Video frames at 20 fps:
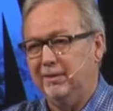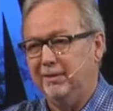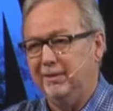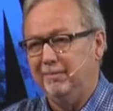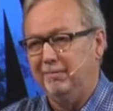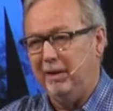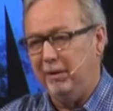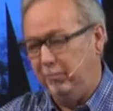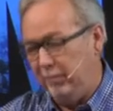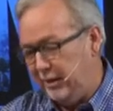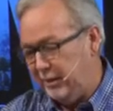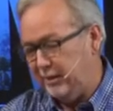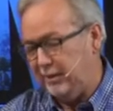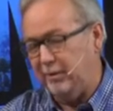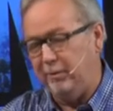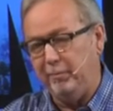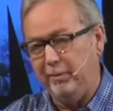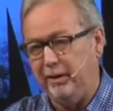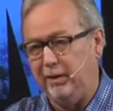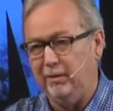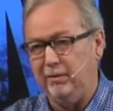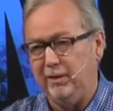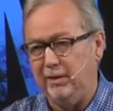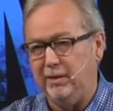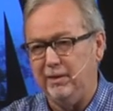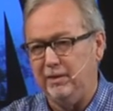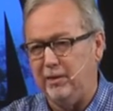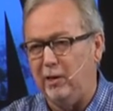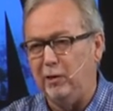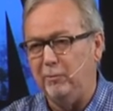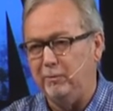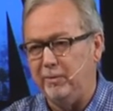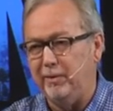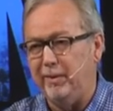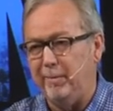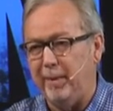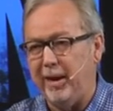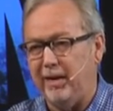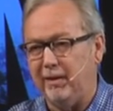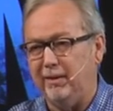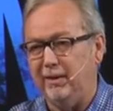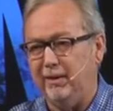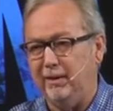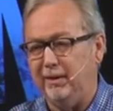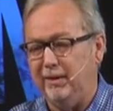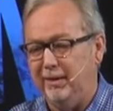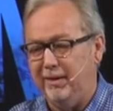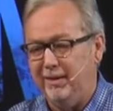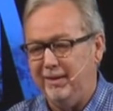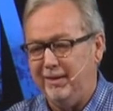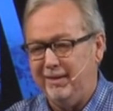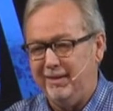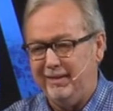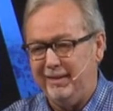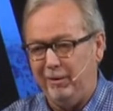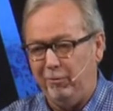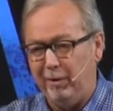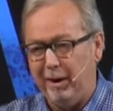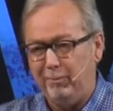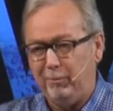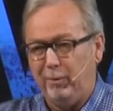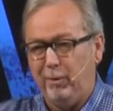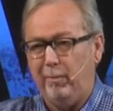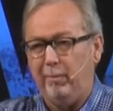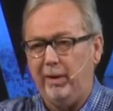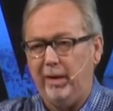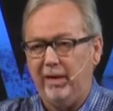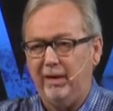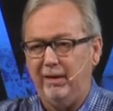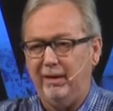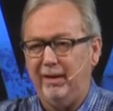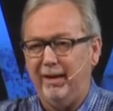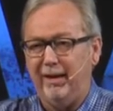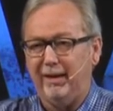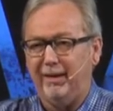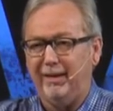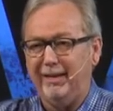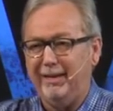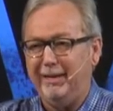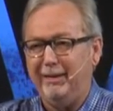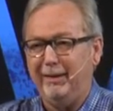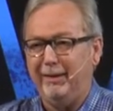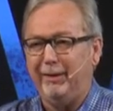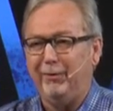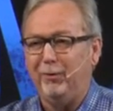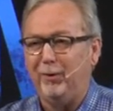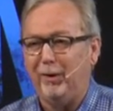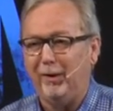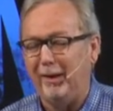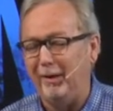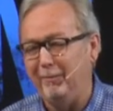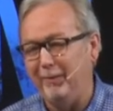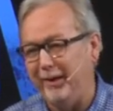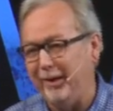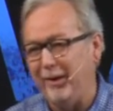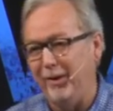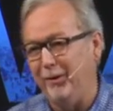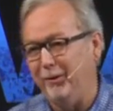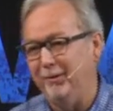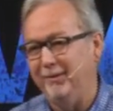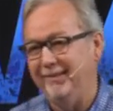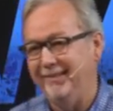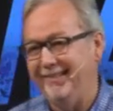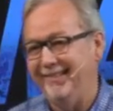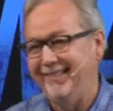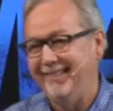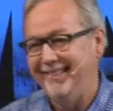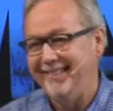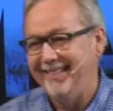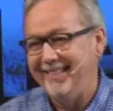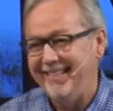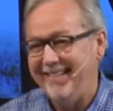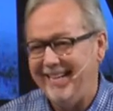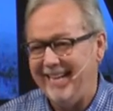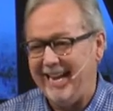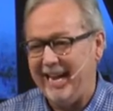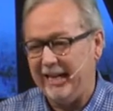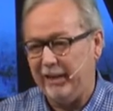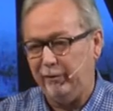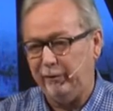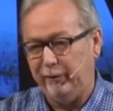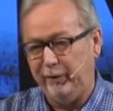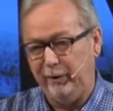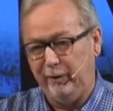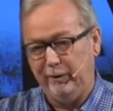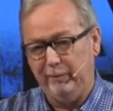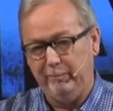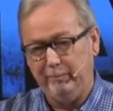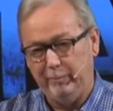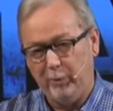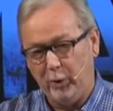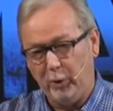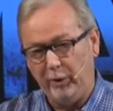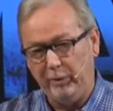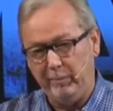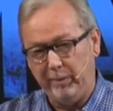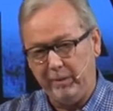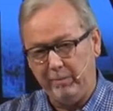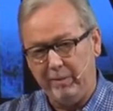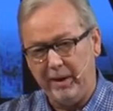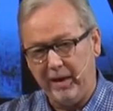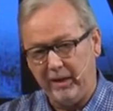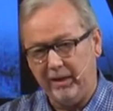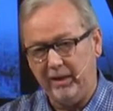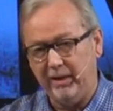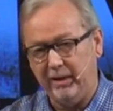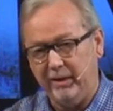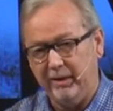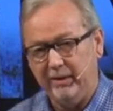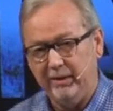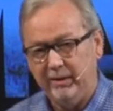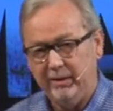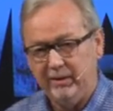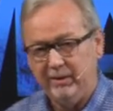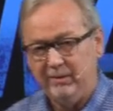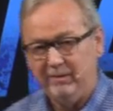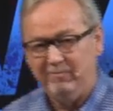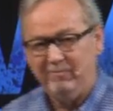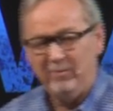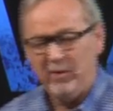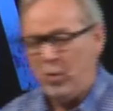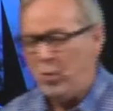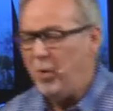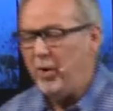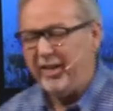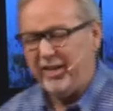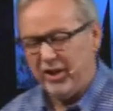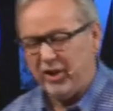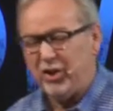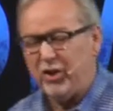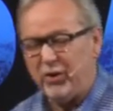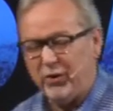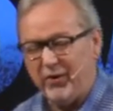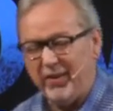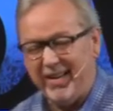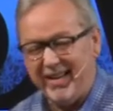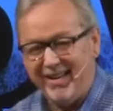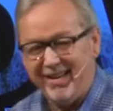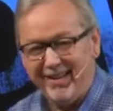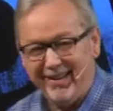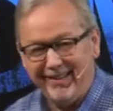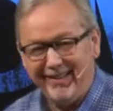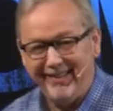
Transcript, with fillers: my wrists are bigger than his arms at the back then, they wrapped around my neck, and he, he wouldn't let me go. And I could feel him pulling me back in. What do you do then?